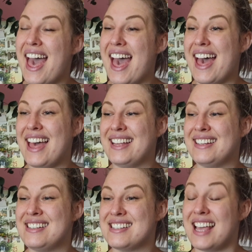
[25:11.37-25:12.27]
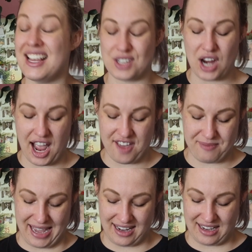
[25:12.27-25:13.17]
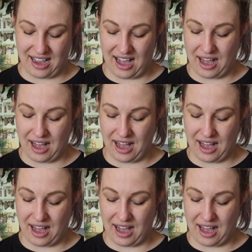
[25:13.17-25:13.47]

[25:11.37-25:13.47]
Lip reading: And yeah, so I've been